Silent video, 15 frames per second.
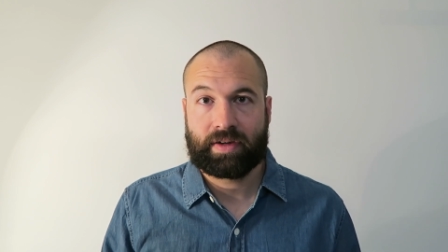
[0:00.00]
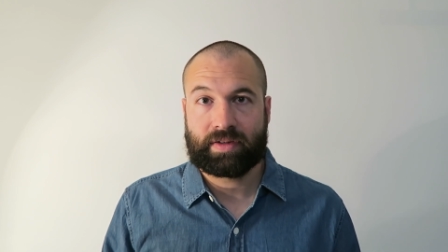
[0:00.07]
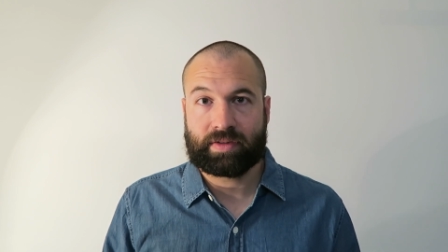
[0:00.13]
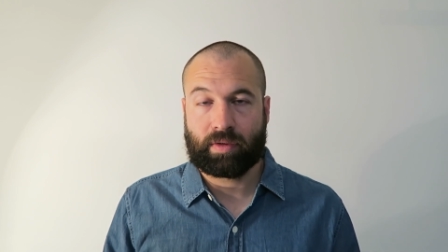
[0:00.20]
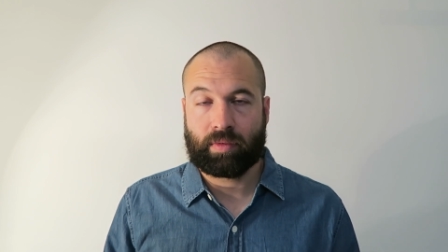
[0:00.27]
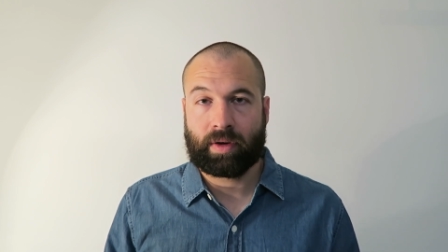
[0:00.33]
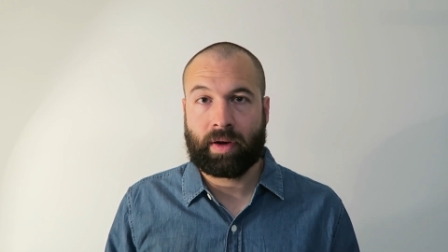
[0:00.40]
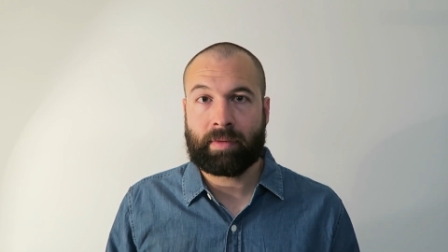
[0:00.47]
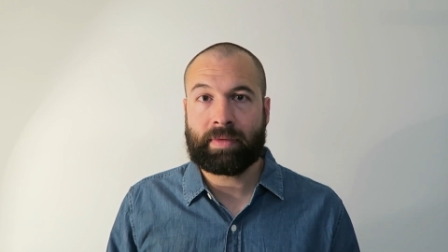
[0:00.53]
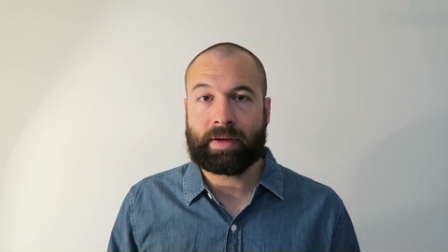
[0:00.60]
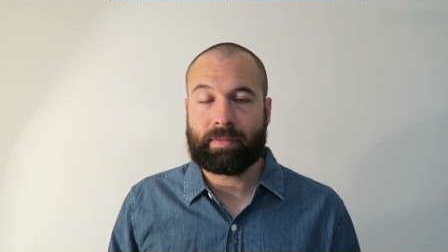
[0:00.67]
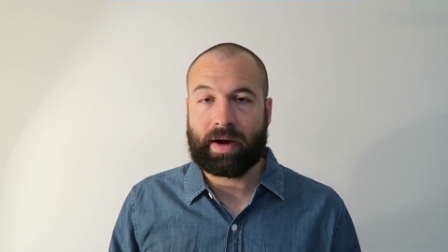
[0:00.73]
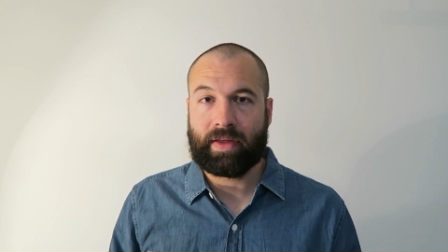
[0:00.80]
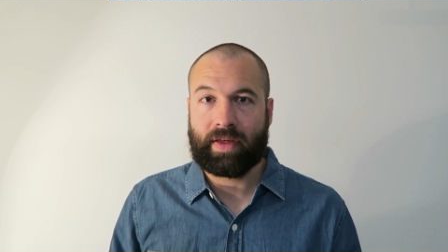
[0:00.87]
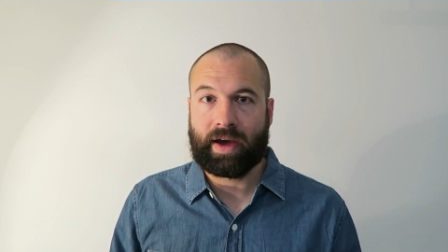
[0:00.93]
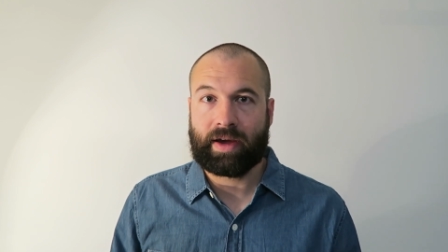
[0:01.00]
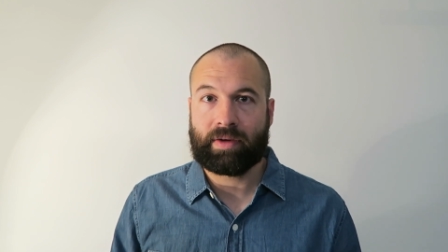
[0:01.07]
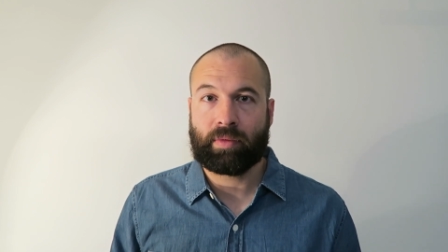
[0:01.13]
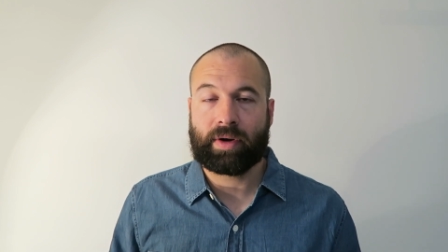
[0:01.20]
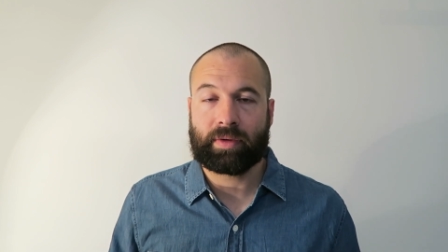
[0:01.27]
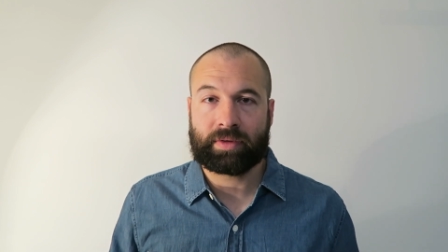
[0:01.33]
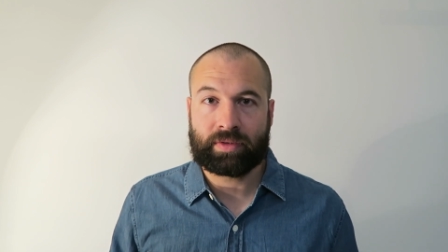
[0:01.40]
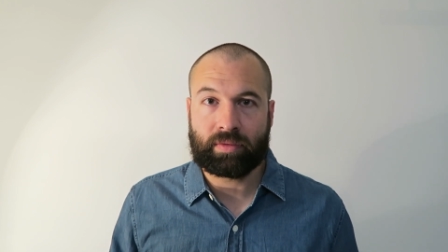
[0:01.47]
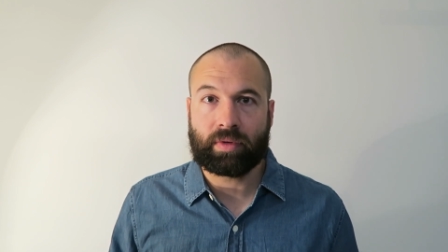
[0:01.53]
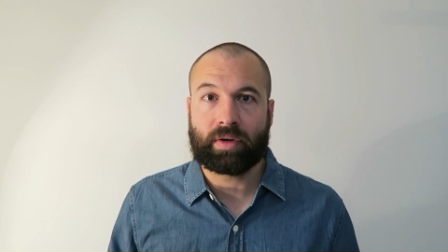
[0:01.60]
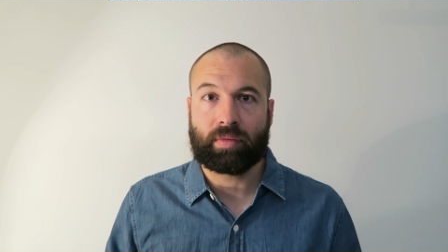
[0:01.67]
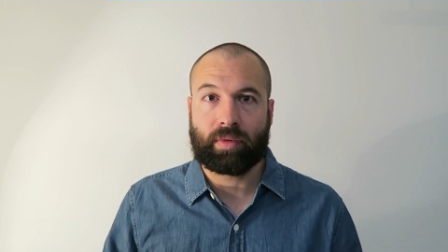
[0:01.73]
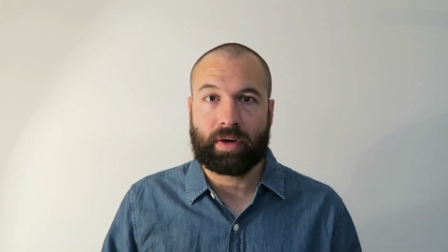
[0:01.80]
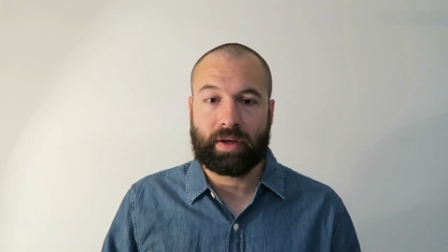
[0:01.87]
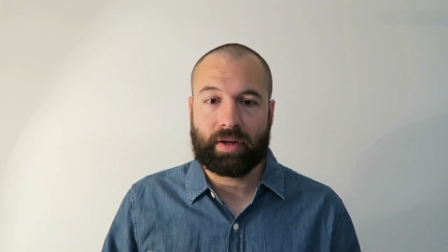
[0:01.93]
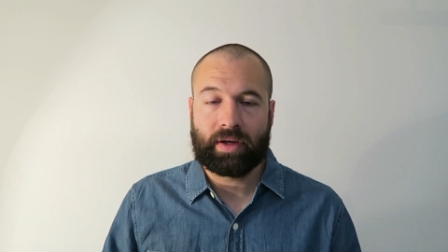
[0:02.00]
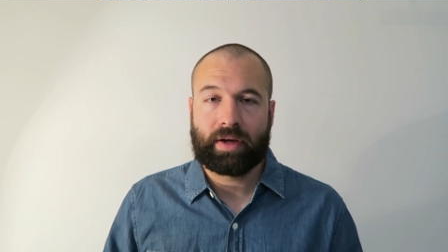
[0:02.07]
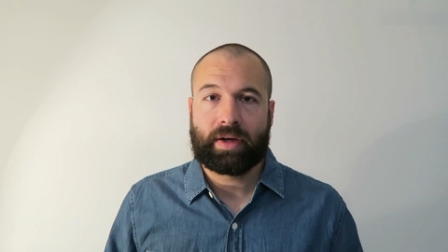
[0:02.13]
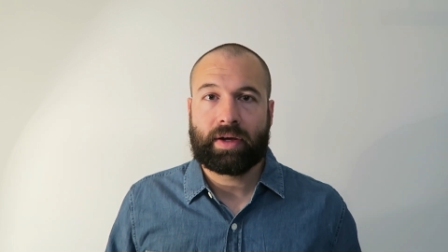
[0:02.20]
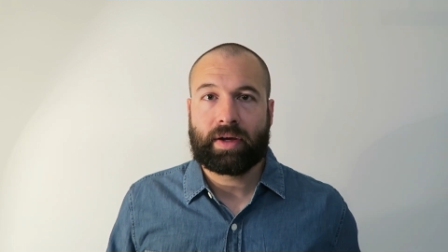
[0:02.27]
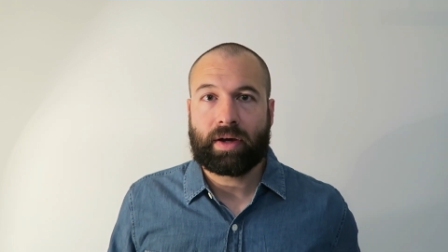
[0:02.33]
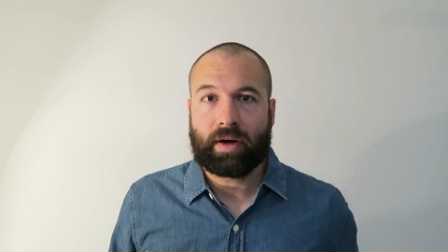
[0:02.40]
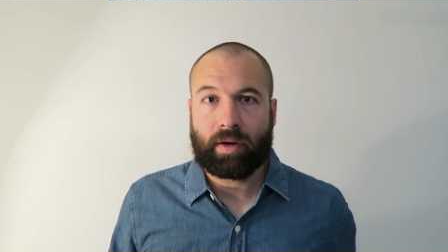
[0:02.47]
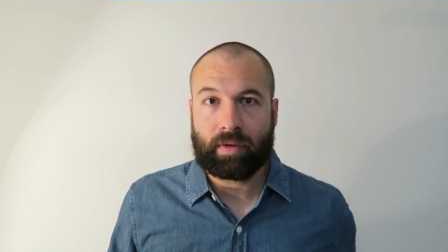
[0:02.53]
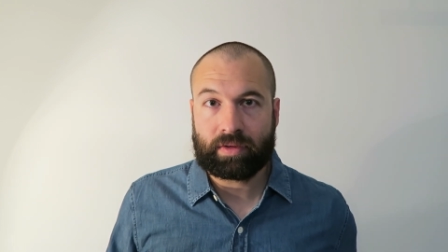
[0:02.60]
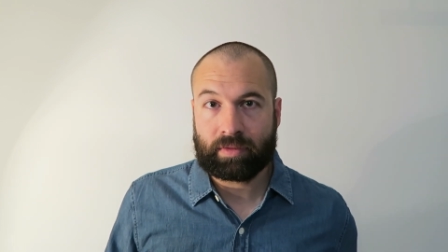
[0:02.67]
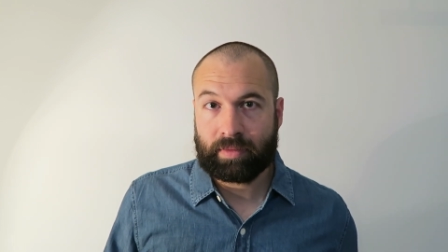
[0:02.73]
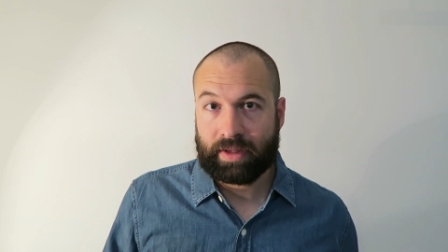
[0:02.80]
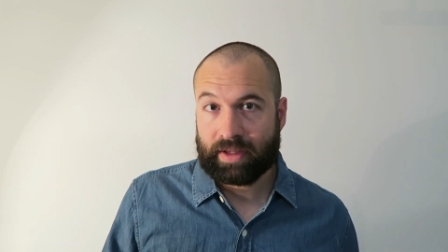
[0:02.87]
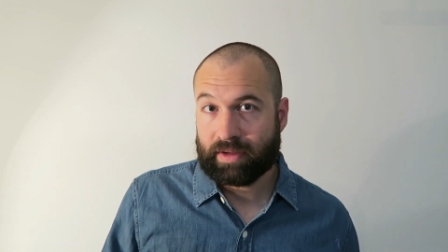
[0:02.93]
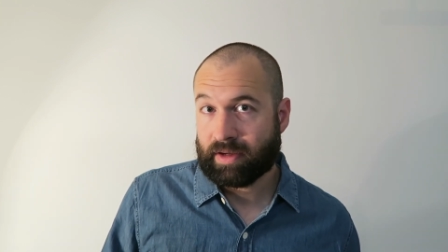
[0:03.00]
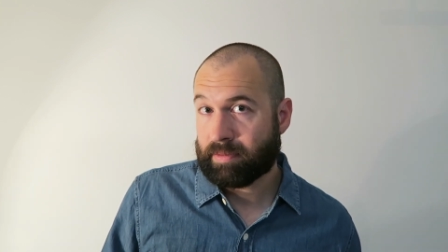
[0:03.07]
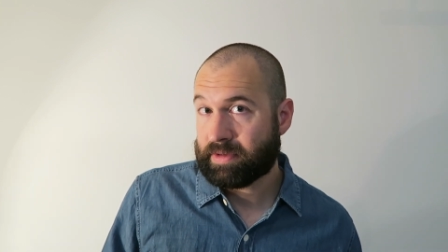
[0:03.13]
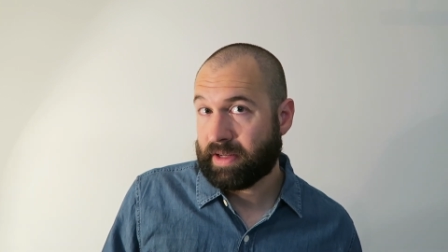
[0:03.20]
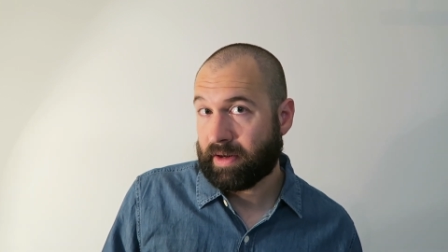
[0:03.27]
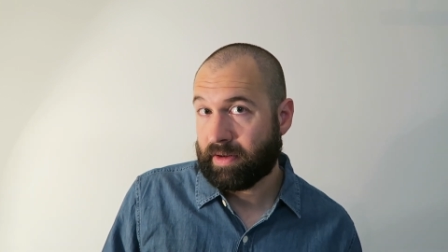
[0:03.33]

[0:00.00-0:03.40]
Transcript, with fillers: So what do I mean by that? Well, Norwood ultimately comes